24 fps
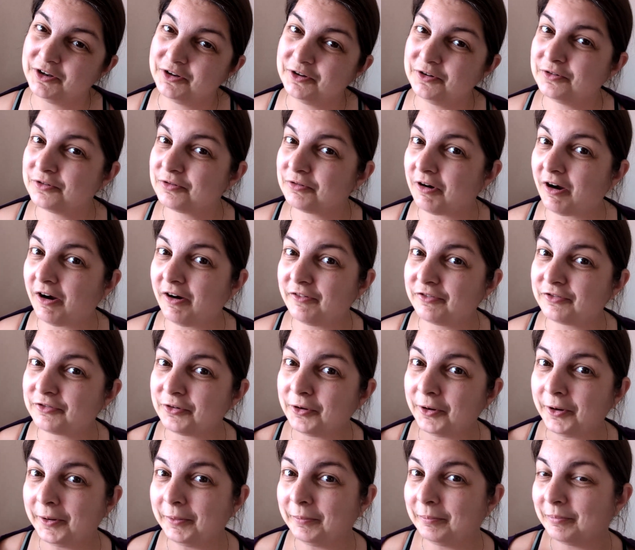new craft
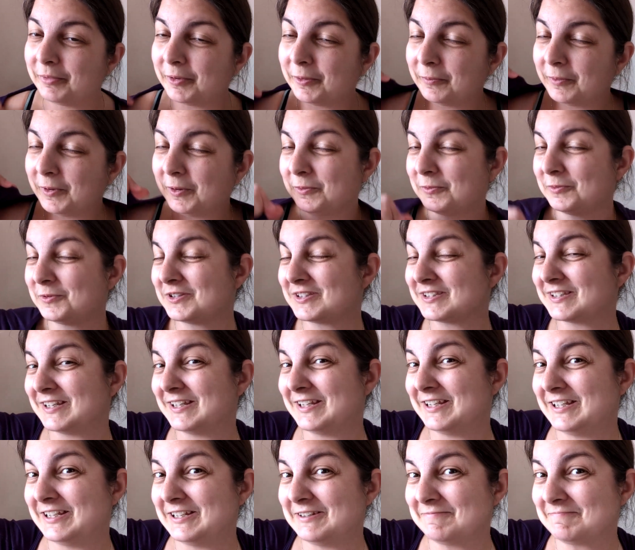room, but we will
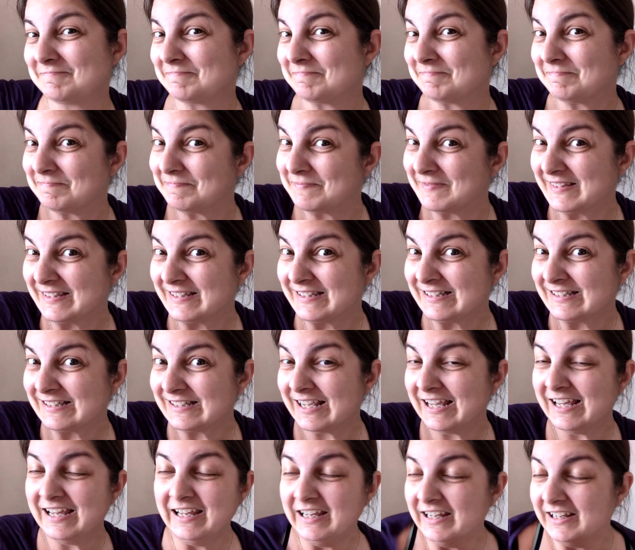see.
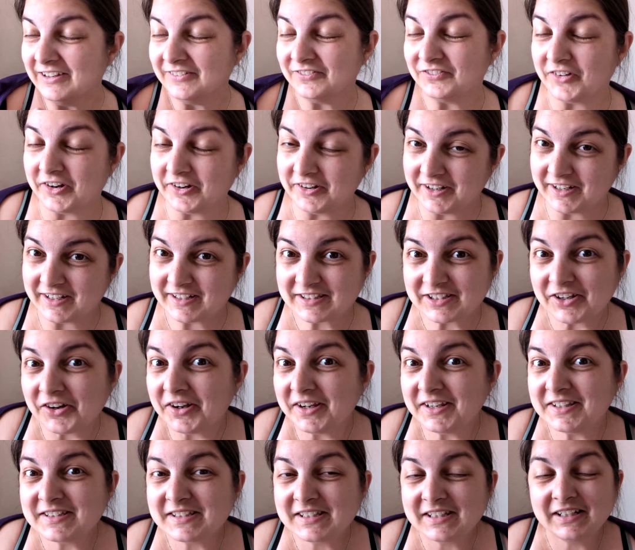Very
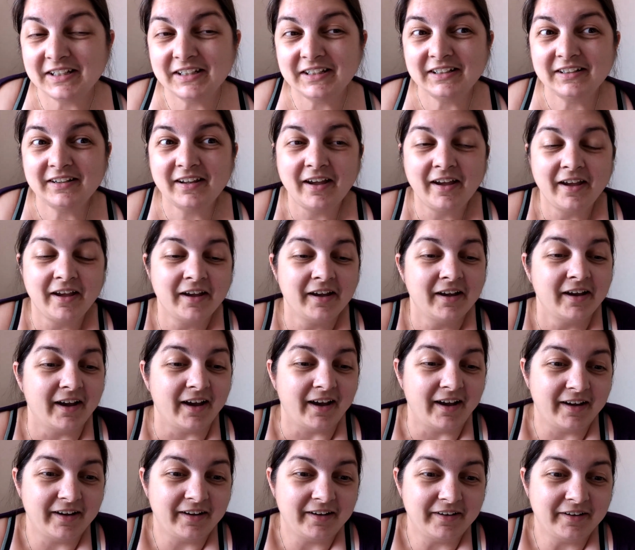exciting.
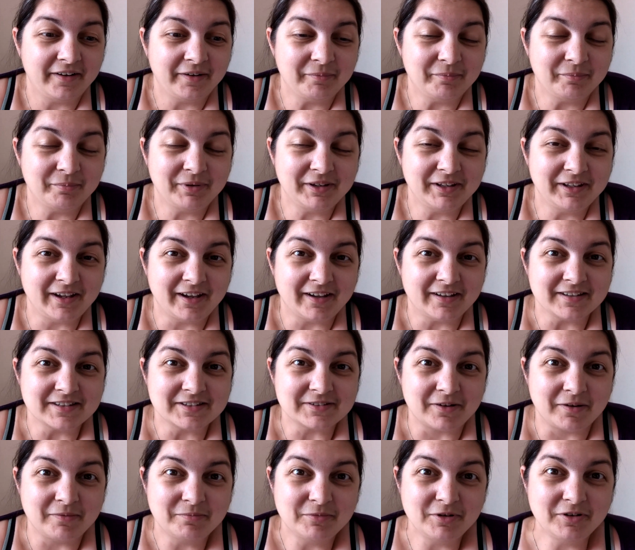But yeah,
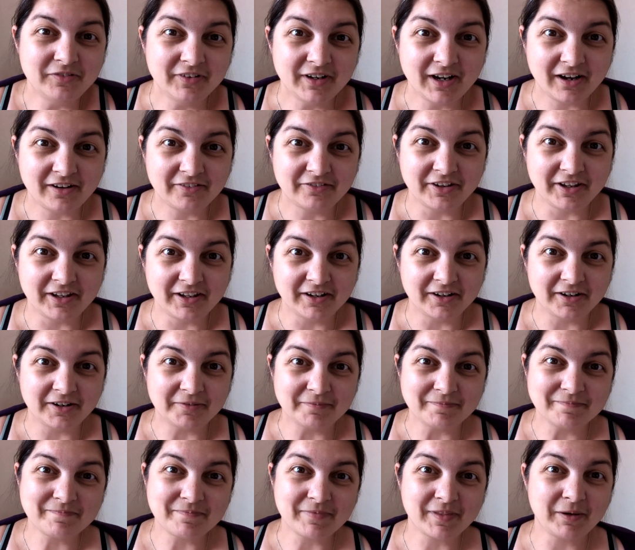so I'm moving out of
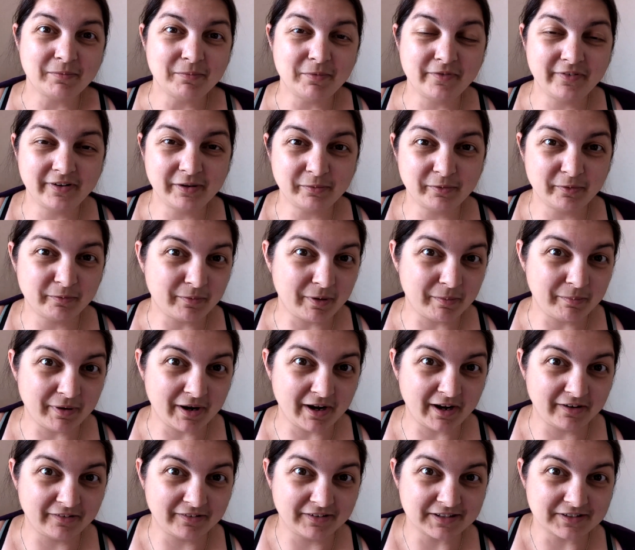here, moving in with my
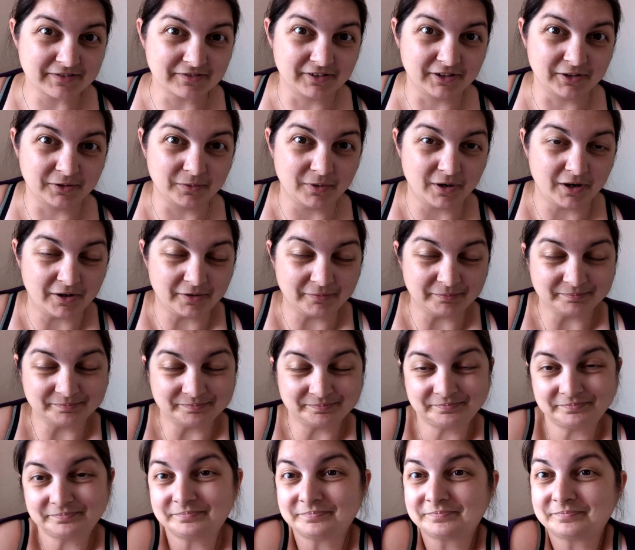parents for a little while
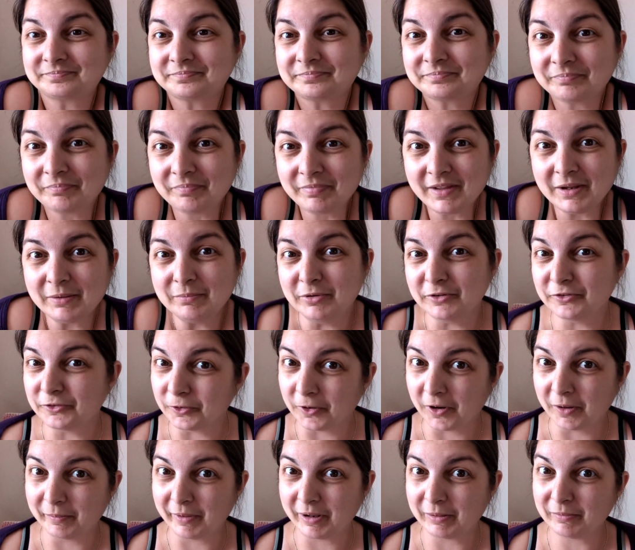
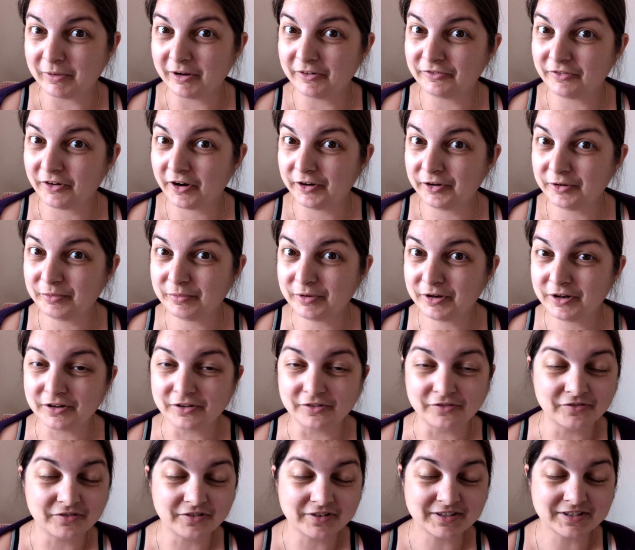before I make my final
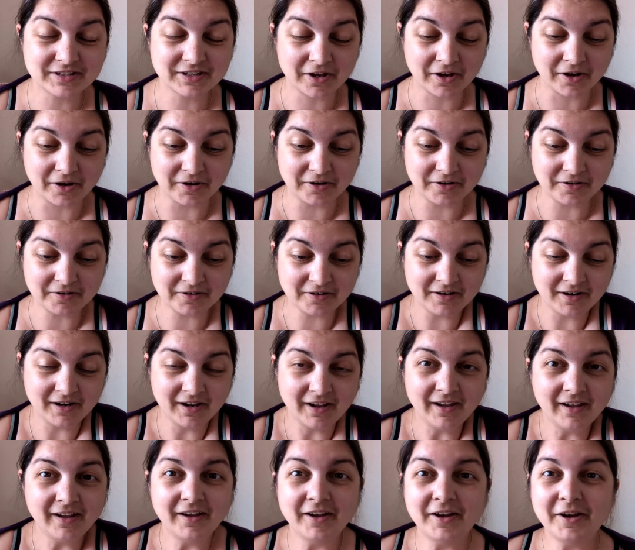move. So
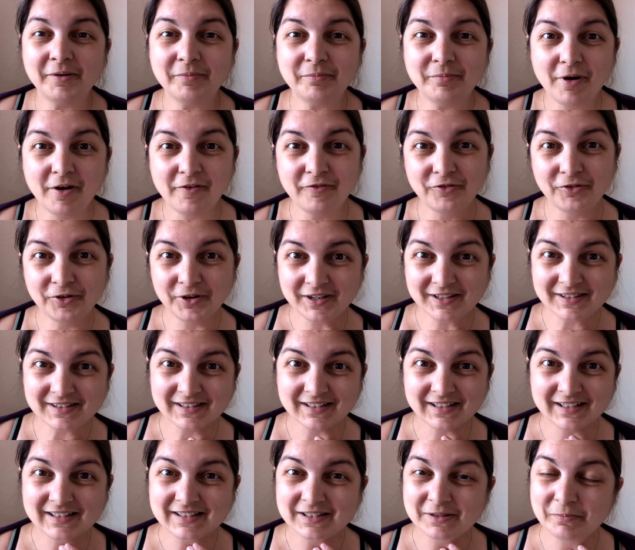my
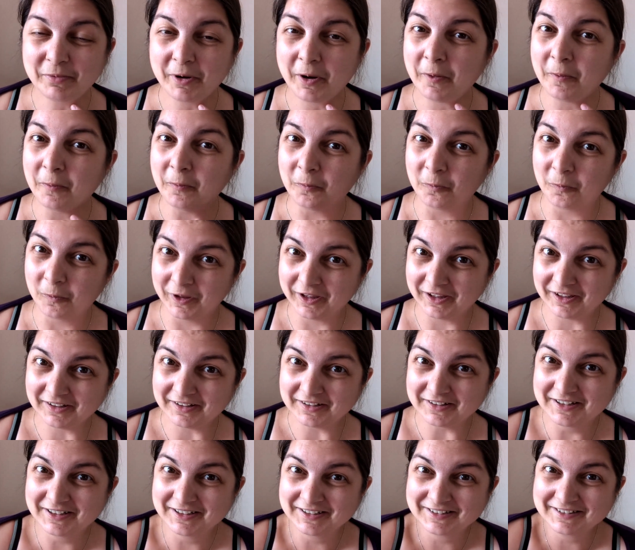voice is a bit
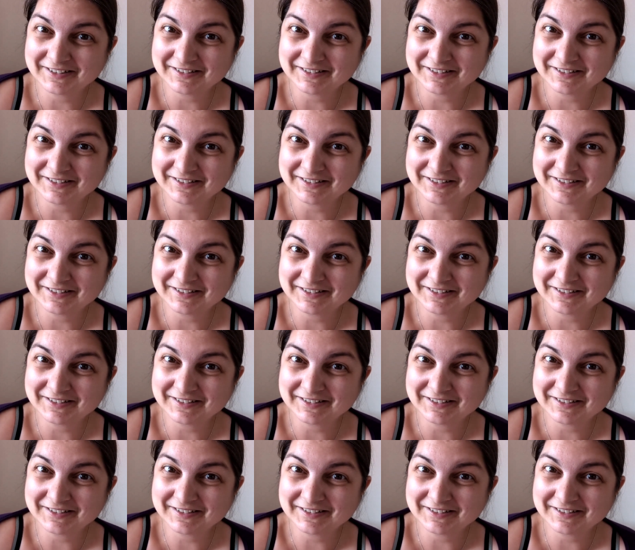weird,